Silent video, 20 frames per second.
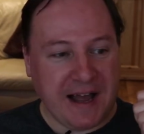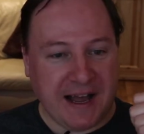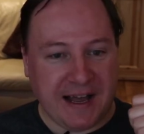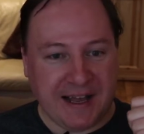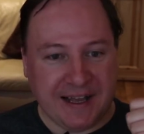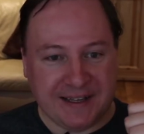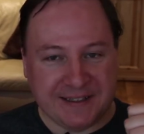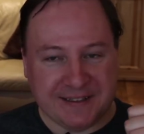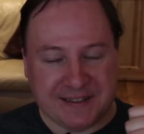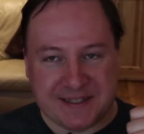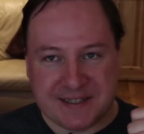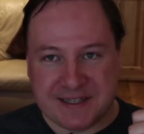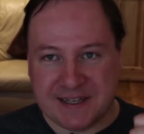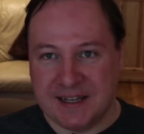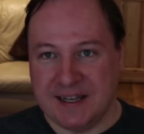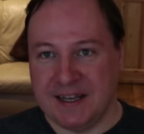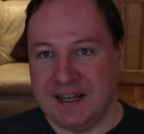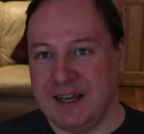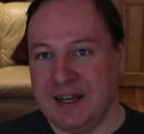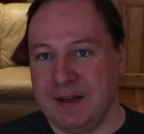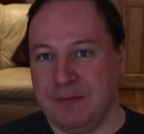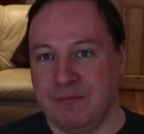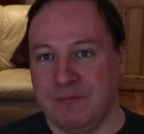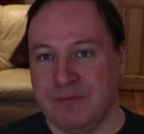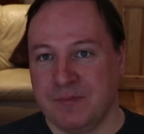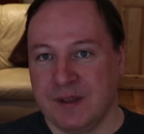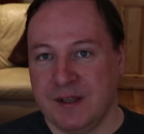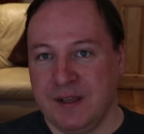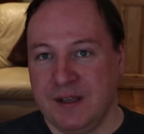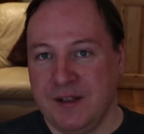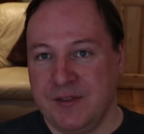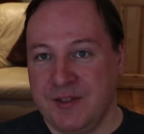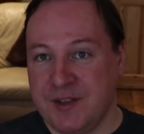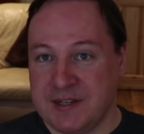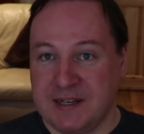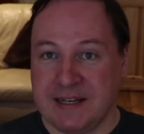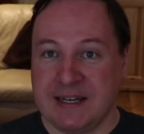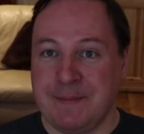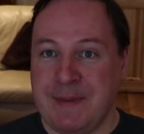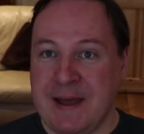And
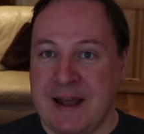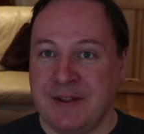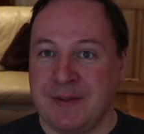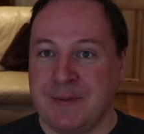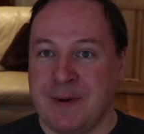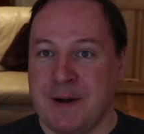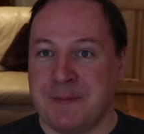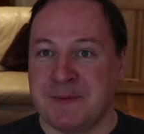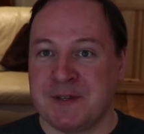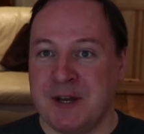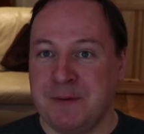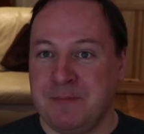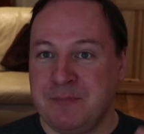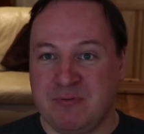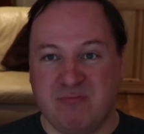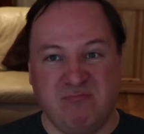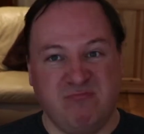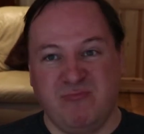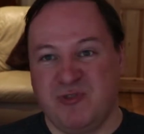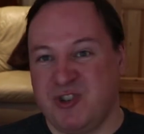there's a little bell that pops up.